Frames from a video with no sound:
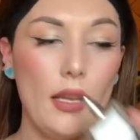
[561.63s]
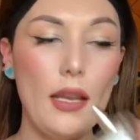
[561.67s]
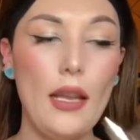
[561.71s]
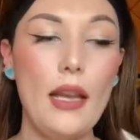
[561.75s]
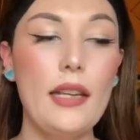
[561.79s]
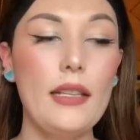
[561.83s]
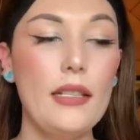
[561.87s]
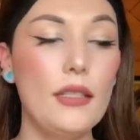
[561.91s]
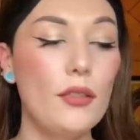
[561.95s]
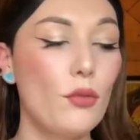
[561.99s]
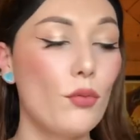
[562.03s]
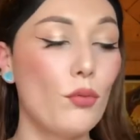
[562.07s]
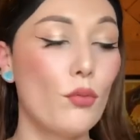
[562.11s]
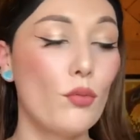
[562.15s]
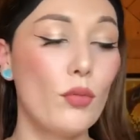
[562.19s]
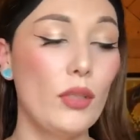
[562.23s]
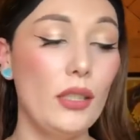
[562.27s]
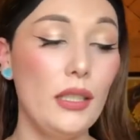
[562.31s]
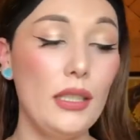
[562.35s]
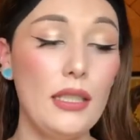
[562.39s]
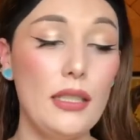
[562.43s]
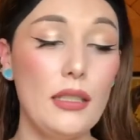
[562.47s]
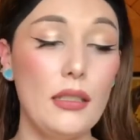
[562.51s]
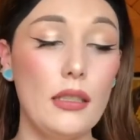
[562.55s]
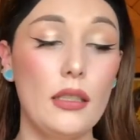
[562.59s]
And it's
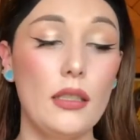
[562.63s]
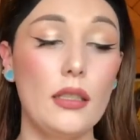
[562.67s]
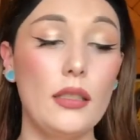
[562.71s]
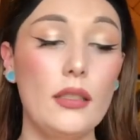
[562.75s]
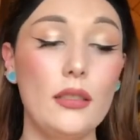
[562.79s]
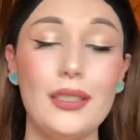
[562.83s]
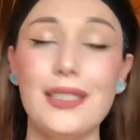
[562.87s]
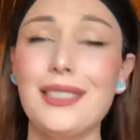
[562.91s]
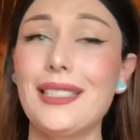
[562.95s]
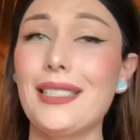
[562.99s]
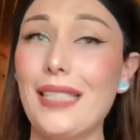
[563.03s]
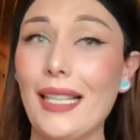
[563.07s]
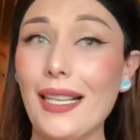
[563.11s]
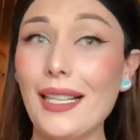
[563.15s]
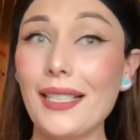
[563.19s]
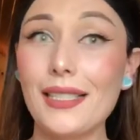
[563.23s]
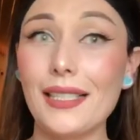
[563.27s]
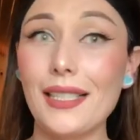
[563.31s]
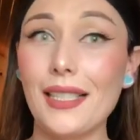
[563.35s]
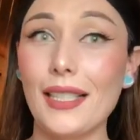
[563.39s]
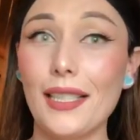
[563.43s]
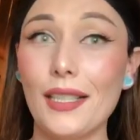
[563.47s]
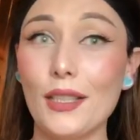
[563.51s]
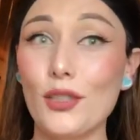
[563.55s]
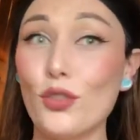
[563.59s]
really
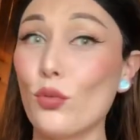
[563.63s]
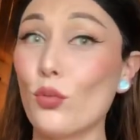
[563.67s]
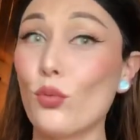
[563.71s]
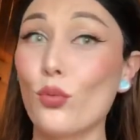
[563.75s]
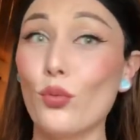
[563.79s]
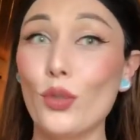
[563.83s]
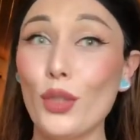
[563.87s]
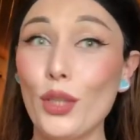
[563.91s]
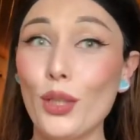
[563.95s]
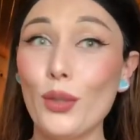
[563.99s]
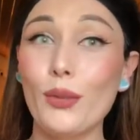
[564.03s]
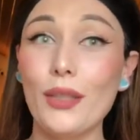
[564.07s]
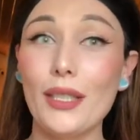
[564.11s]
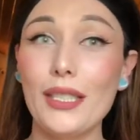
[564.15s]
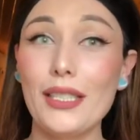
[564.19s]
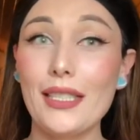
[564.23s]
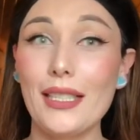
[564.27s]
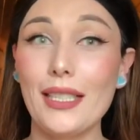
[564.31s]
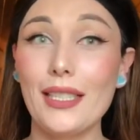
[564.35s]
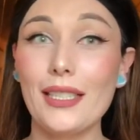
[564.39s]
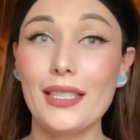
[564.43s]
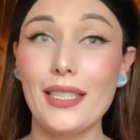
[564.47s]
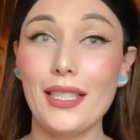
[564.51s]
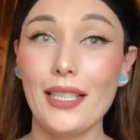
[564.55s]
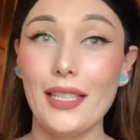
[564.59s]
sexy. It's really, really
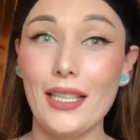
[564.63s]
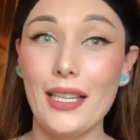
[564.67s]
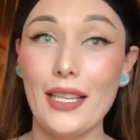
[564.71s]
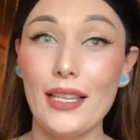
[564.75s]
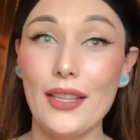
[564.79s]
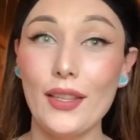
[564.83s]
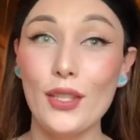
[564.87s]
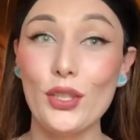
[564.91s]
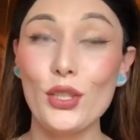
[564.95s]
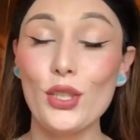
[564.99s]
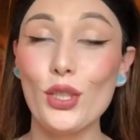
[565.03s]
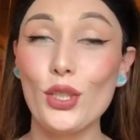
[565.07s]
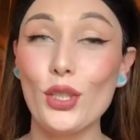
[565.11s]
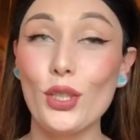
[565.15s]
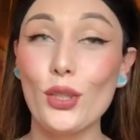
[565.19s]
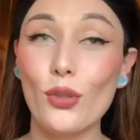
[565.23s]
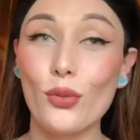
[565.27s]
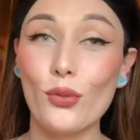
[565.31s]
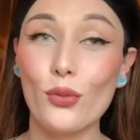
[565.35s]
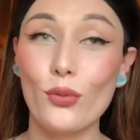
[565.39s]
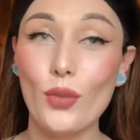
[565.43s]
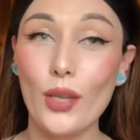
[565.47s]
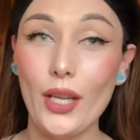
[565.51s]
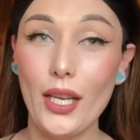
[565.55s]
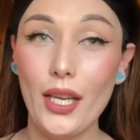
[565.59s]
sexy. This is a
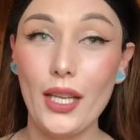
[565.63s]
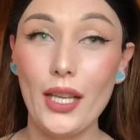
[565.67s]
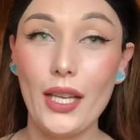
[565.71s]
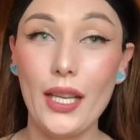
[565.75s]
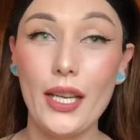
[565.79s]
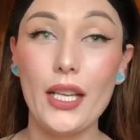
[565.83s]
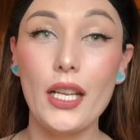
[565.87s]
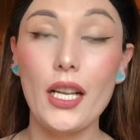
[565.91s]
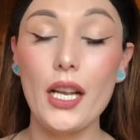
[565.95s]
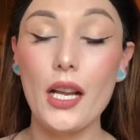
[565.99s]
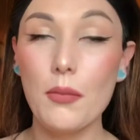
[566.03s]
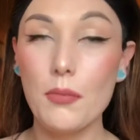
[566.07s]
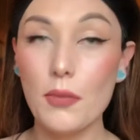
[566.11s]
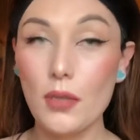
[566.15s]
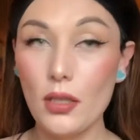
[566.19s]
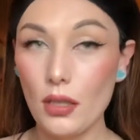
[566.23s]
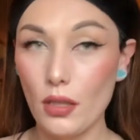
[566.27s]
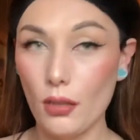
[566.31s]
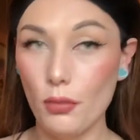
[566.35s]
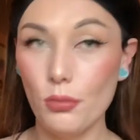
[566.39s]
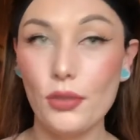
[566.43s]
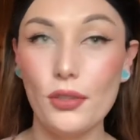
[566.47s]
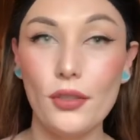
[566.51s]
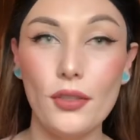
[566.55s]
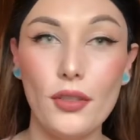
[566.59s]
great like come
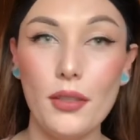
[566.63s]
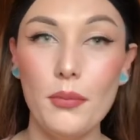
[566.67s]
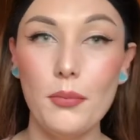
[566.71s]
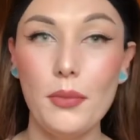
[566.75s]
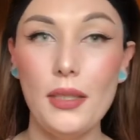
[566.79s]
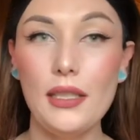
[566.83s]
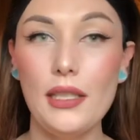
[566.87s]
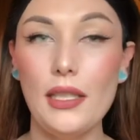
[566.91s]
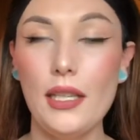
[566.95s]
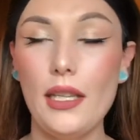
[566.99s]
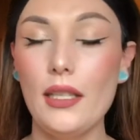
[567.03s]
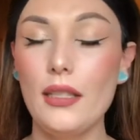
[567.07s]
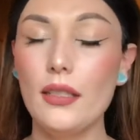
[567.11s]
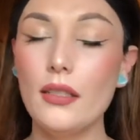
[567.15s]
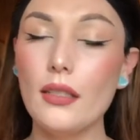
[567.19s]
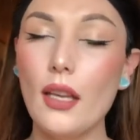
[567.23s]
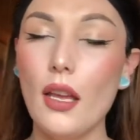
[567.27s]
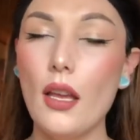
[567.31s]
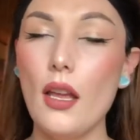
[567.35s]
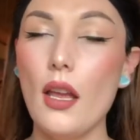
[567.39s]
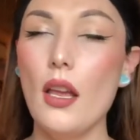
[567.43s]
closer to me scent.